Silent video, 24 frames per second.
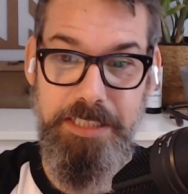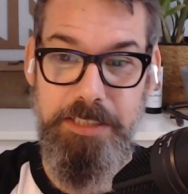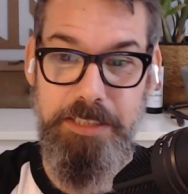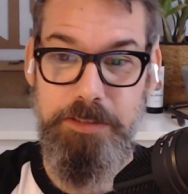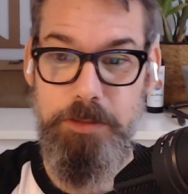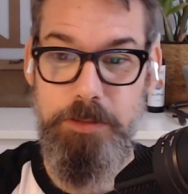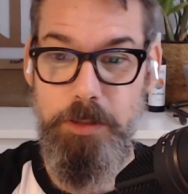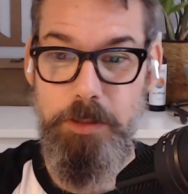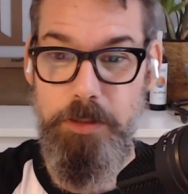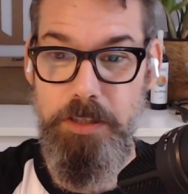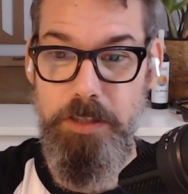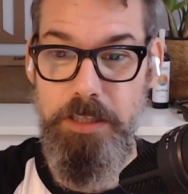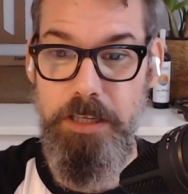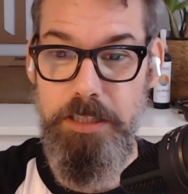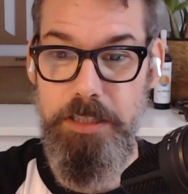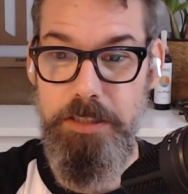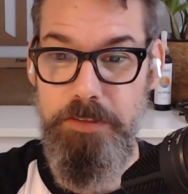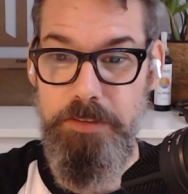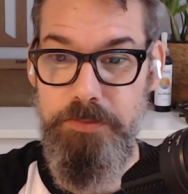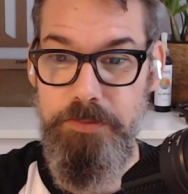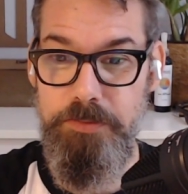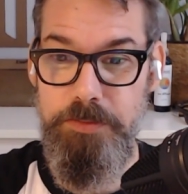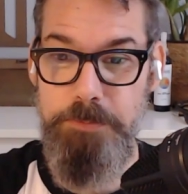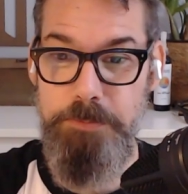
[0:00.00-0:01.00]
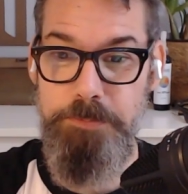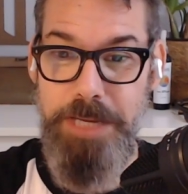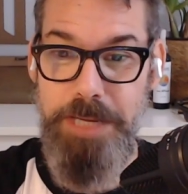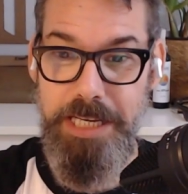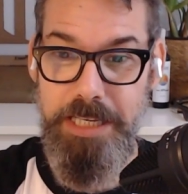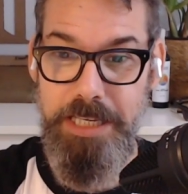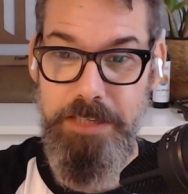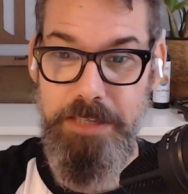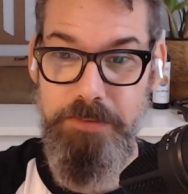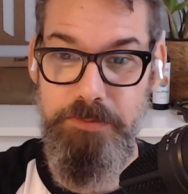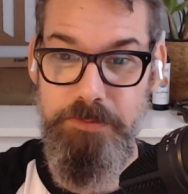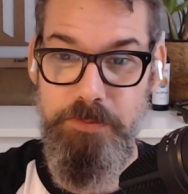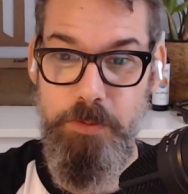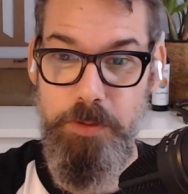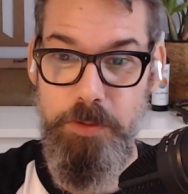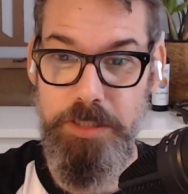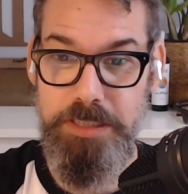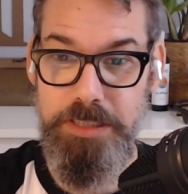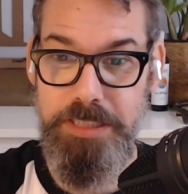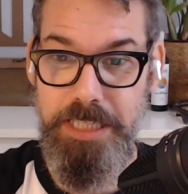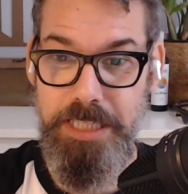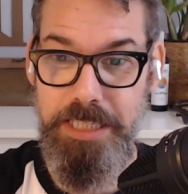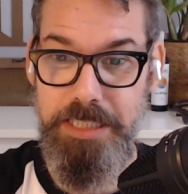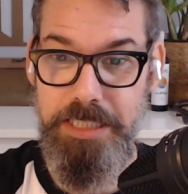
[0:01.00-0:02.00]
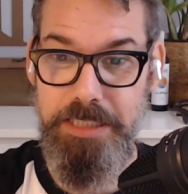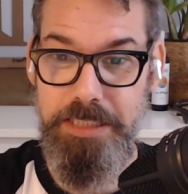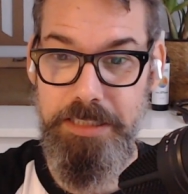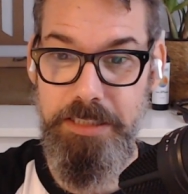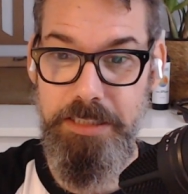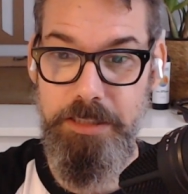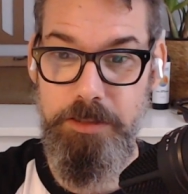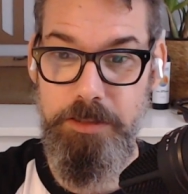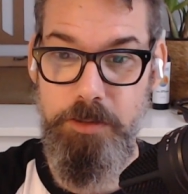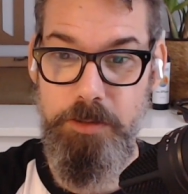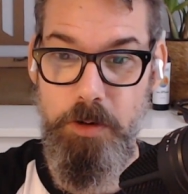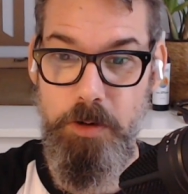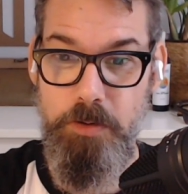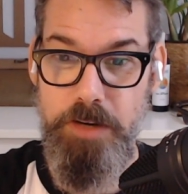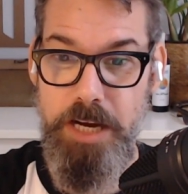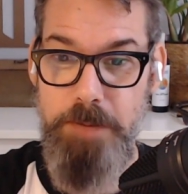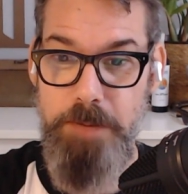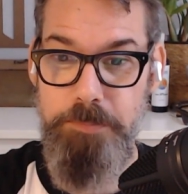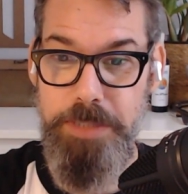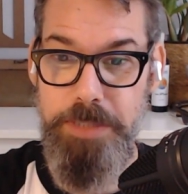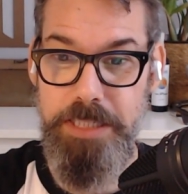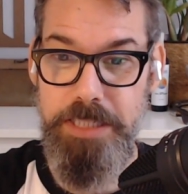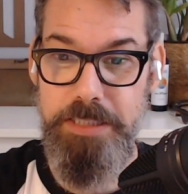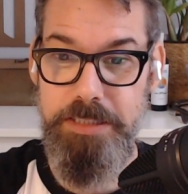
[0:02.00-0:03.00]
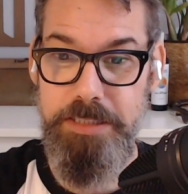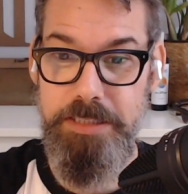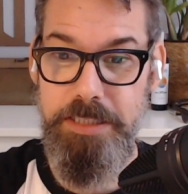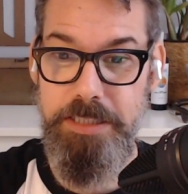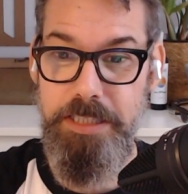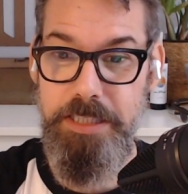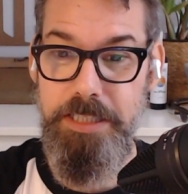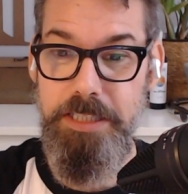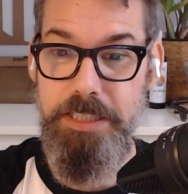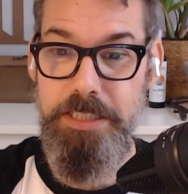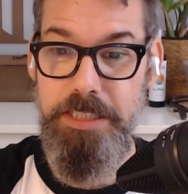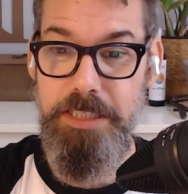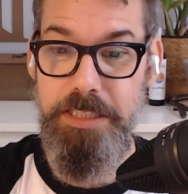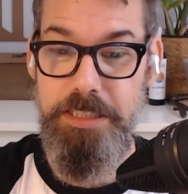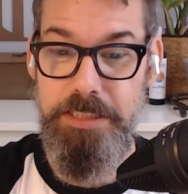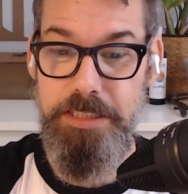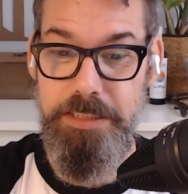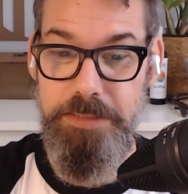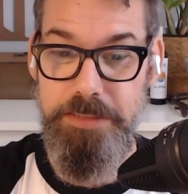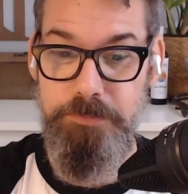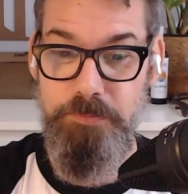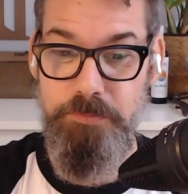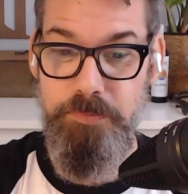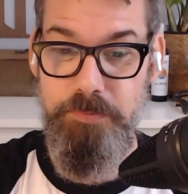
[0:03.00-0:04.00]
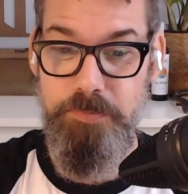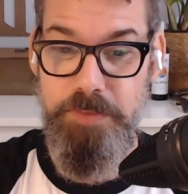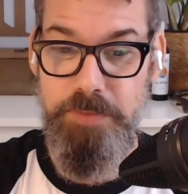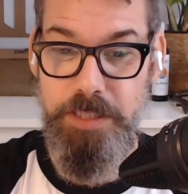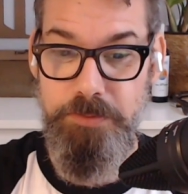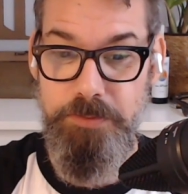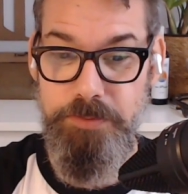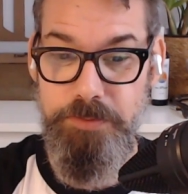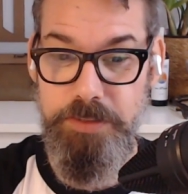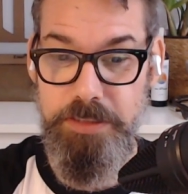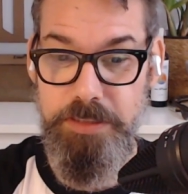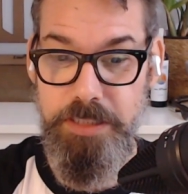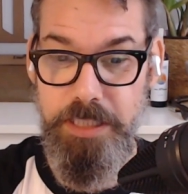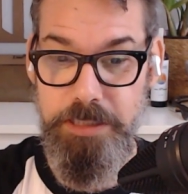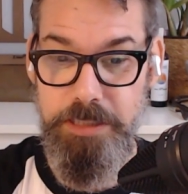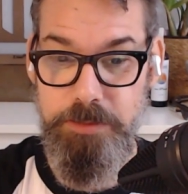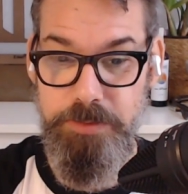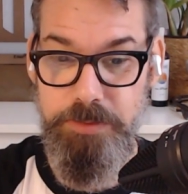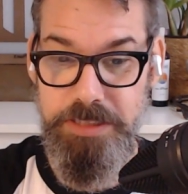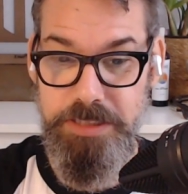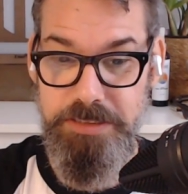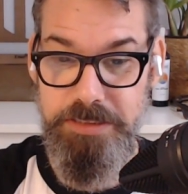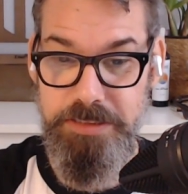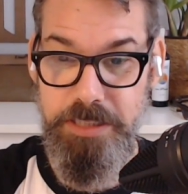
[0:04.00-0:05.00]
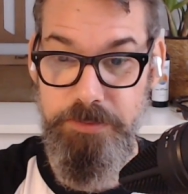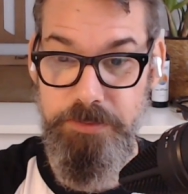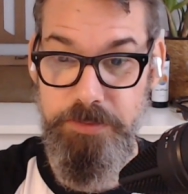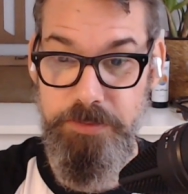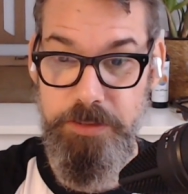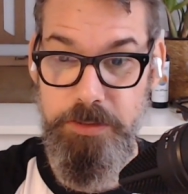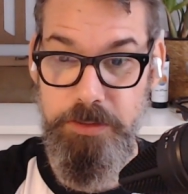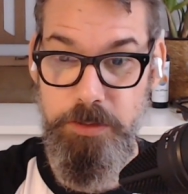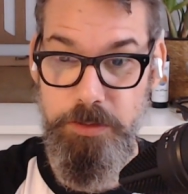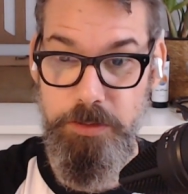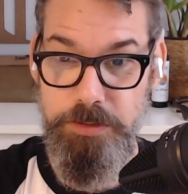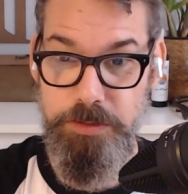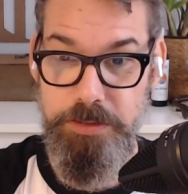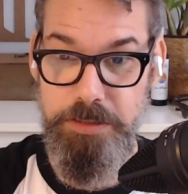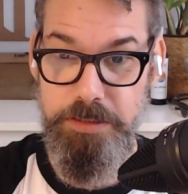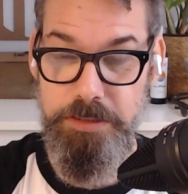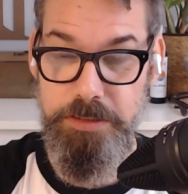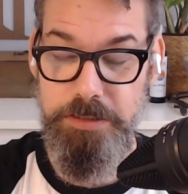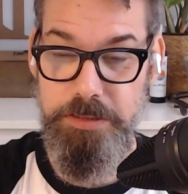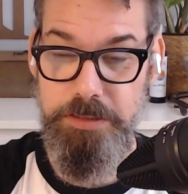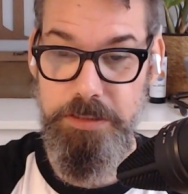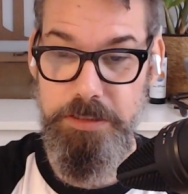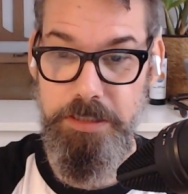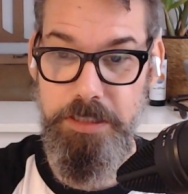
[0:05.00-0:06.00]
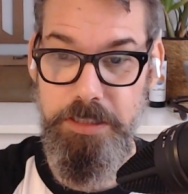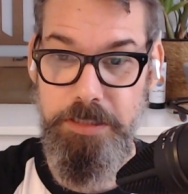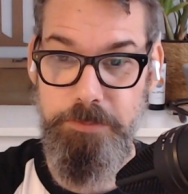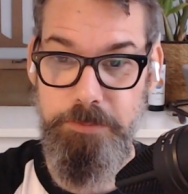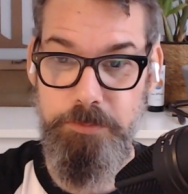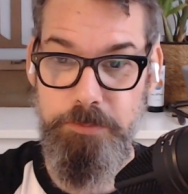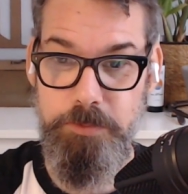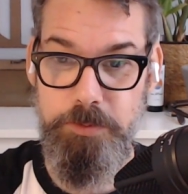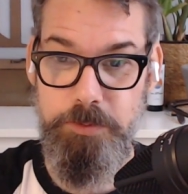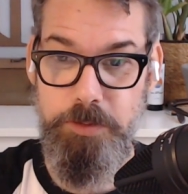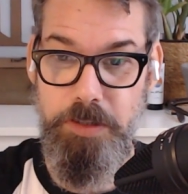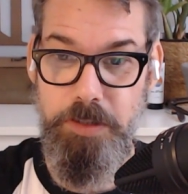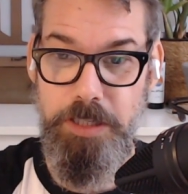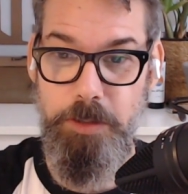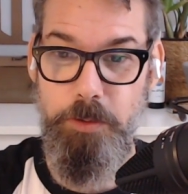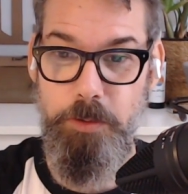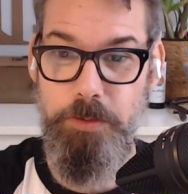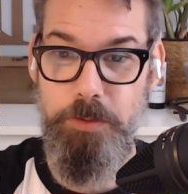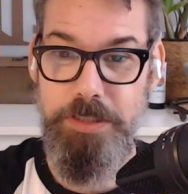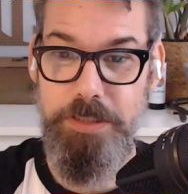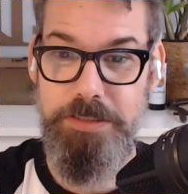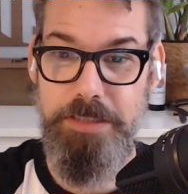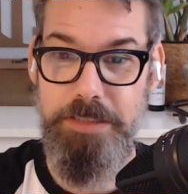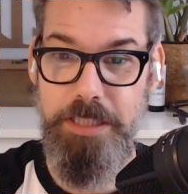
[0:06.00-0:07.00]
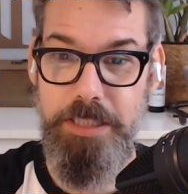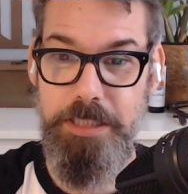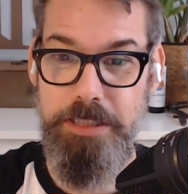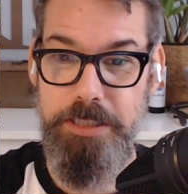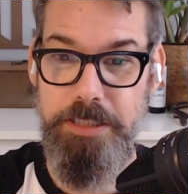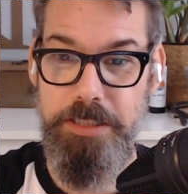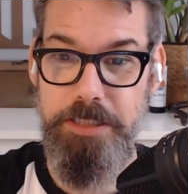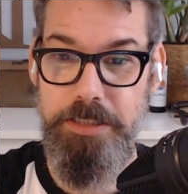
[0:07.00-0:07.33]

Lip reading: So a lot of back and forth there, growing up in different countries, different cultures. So I always say,